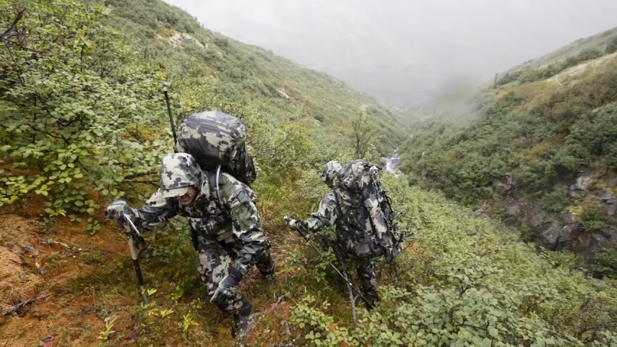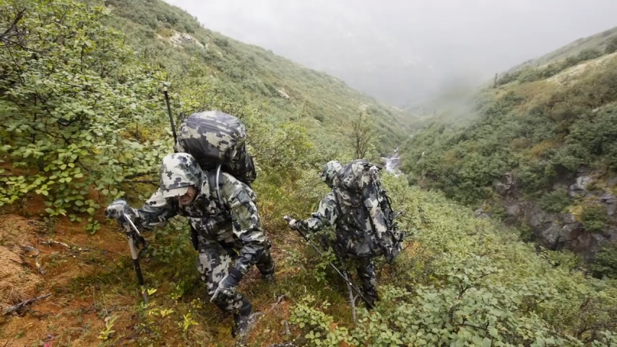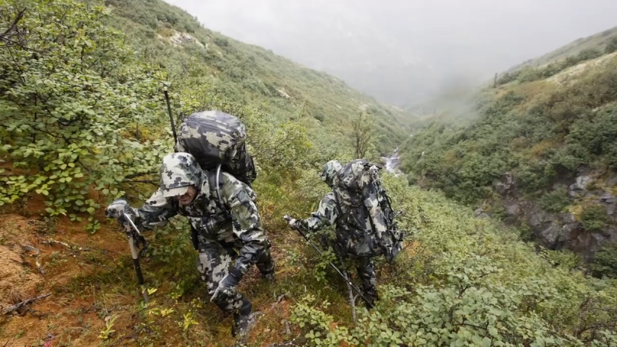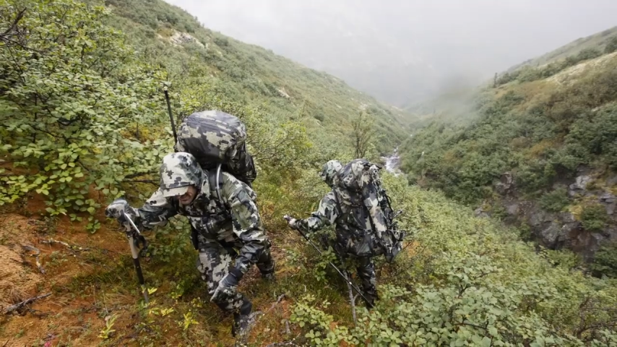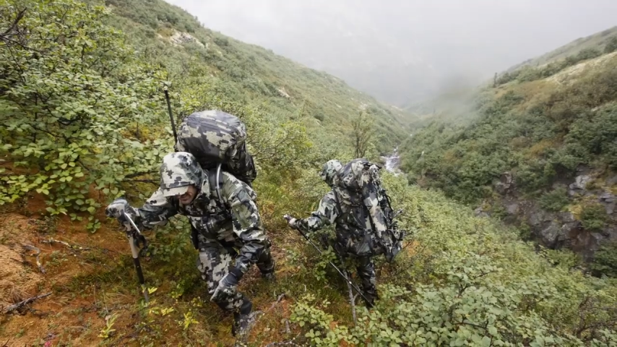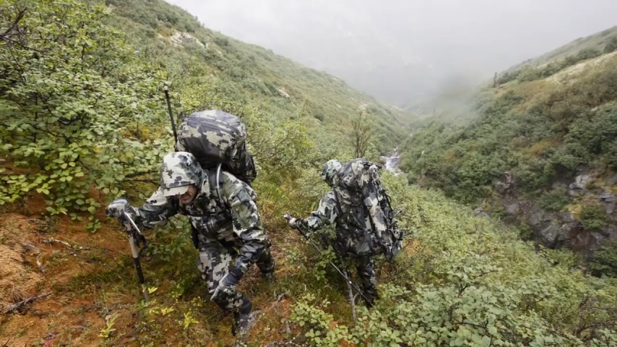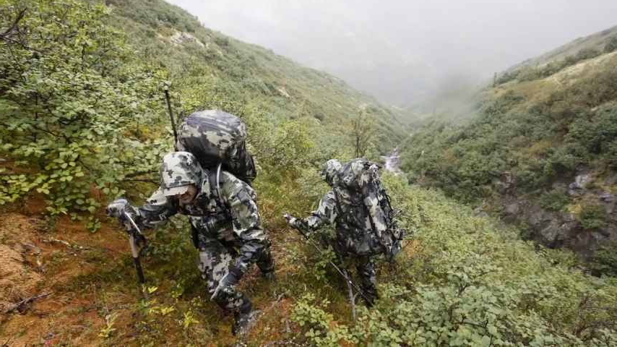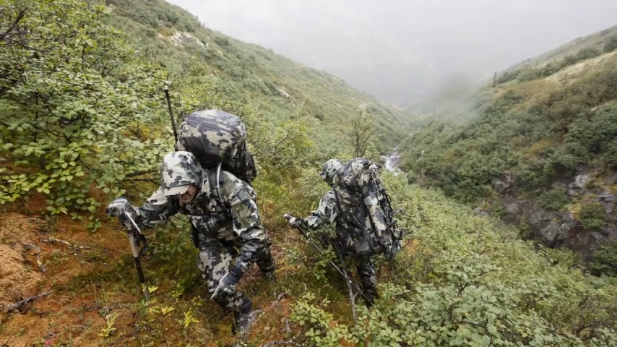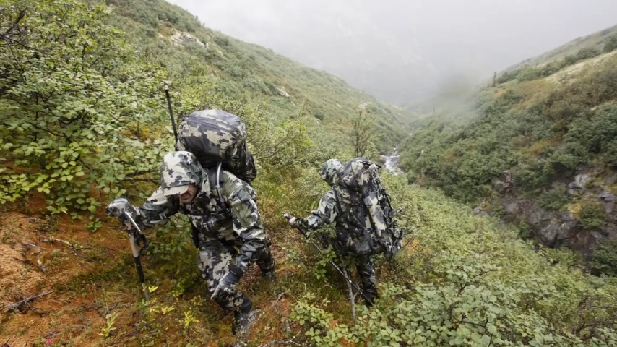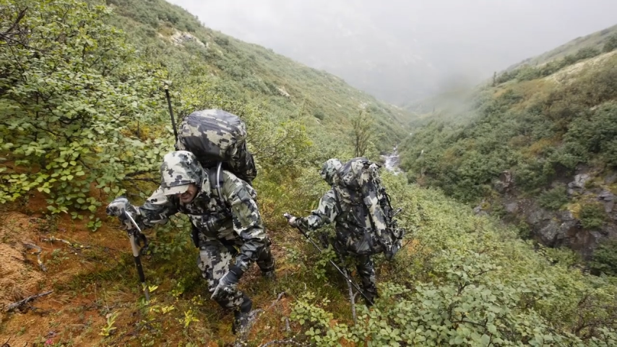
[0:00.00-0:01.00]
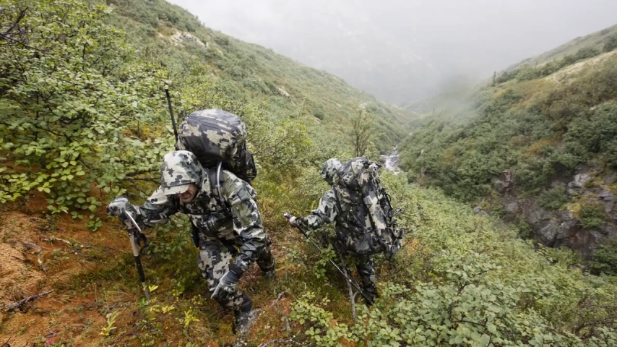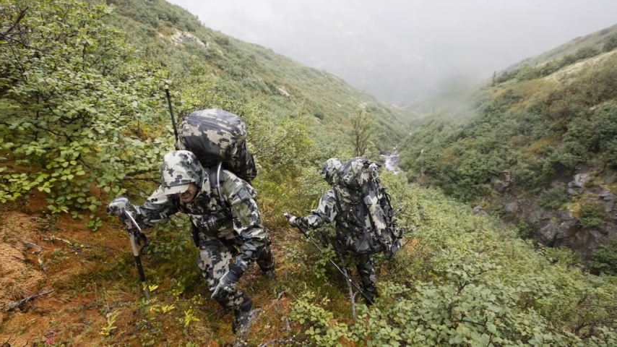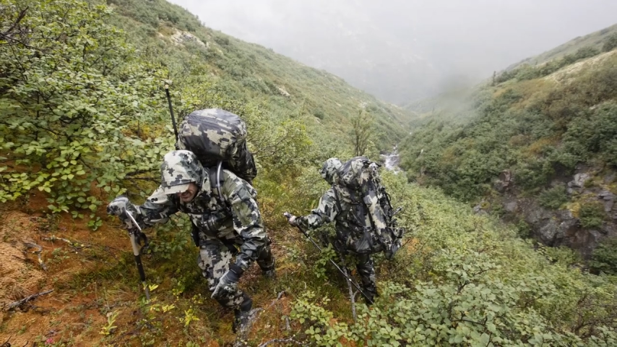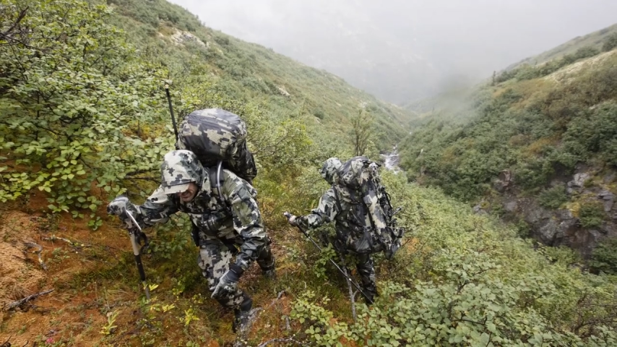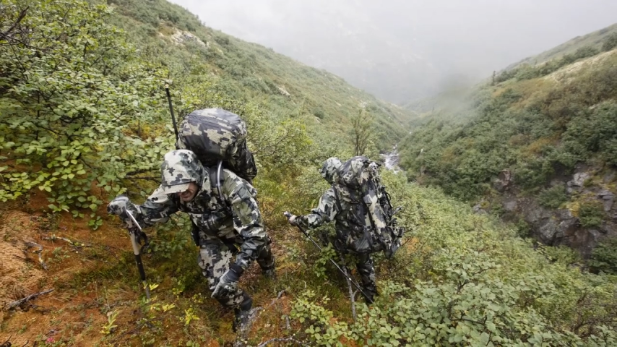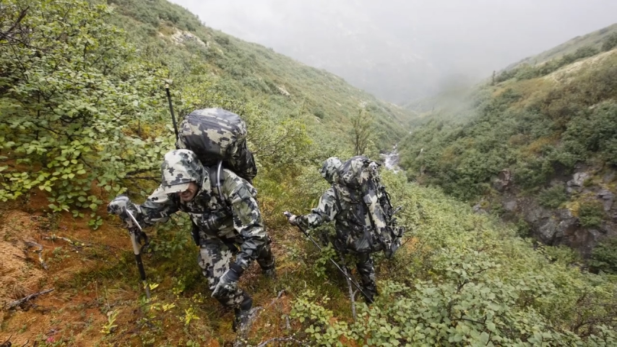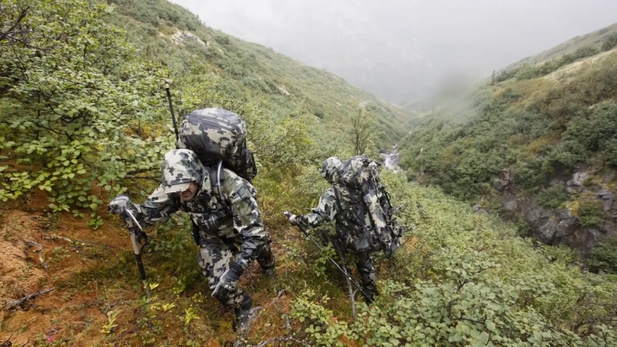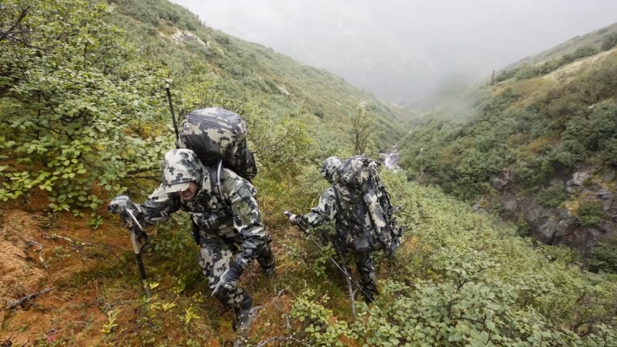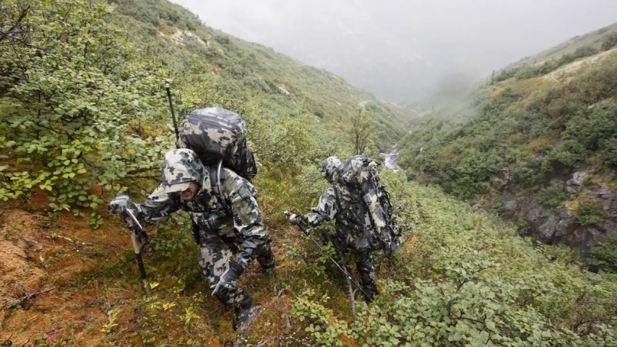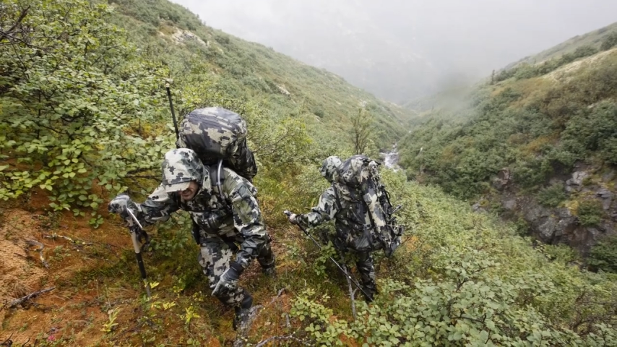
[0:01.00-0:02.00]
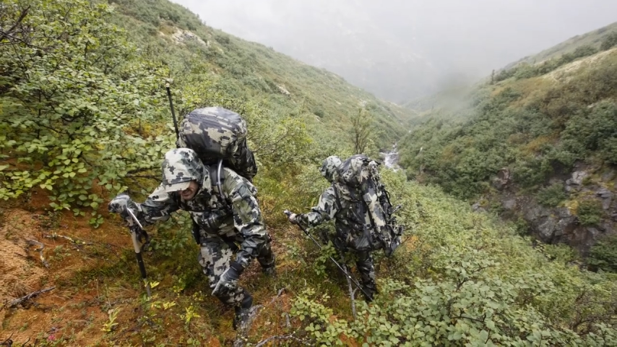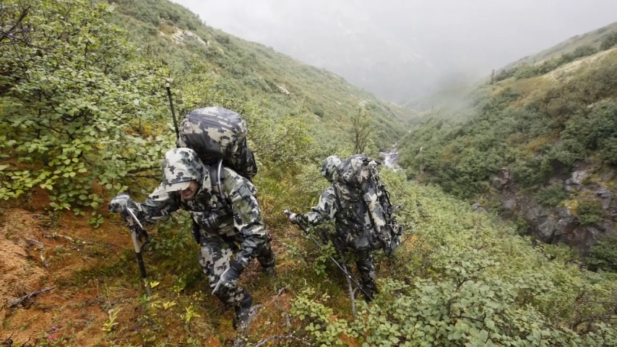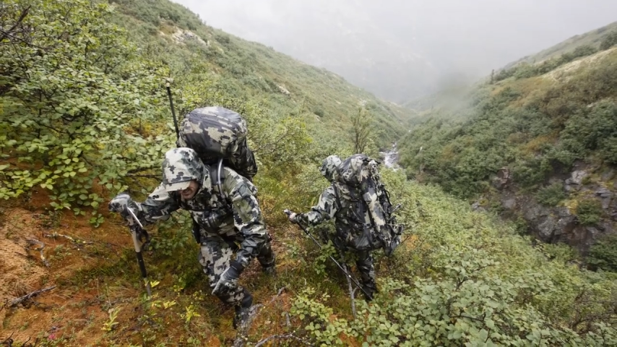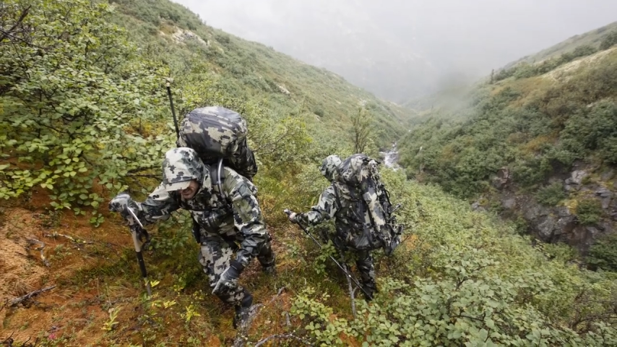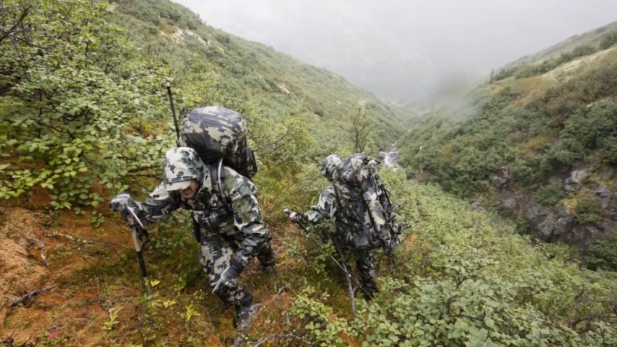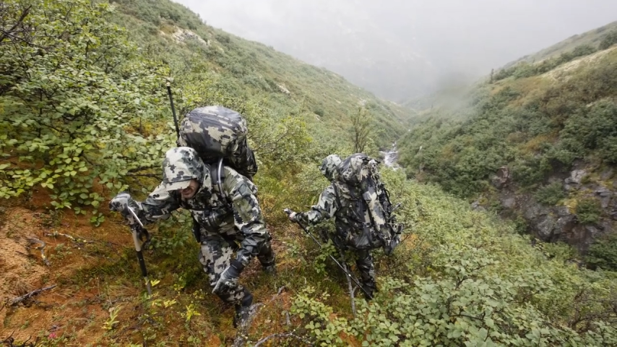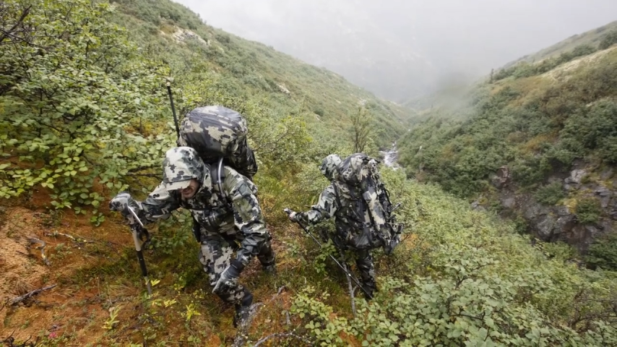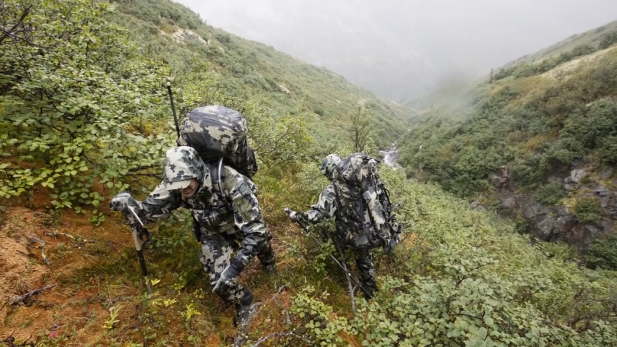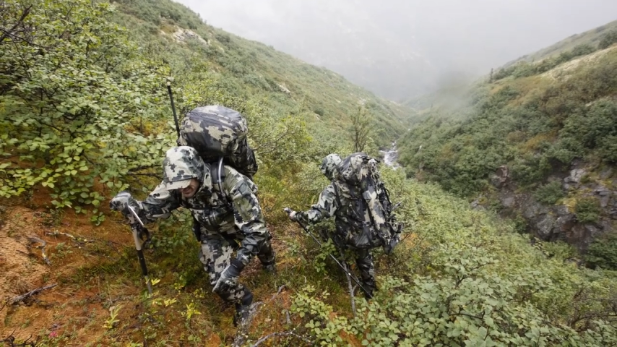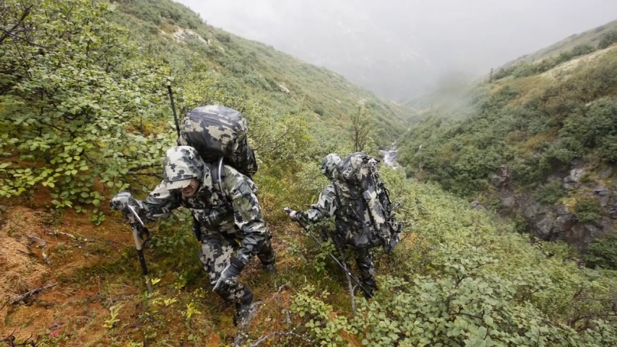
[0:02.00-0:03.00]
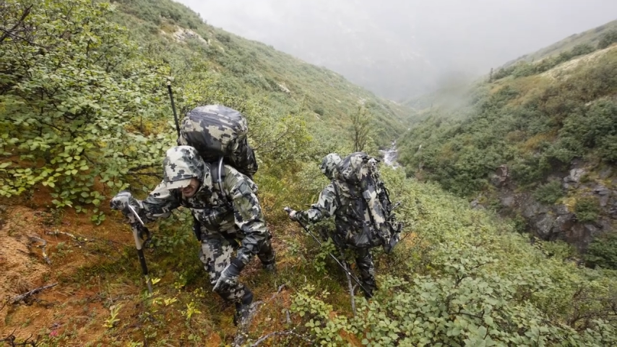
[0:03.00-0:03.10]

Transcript: No face is visible, so there are no lips to read.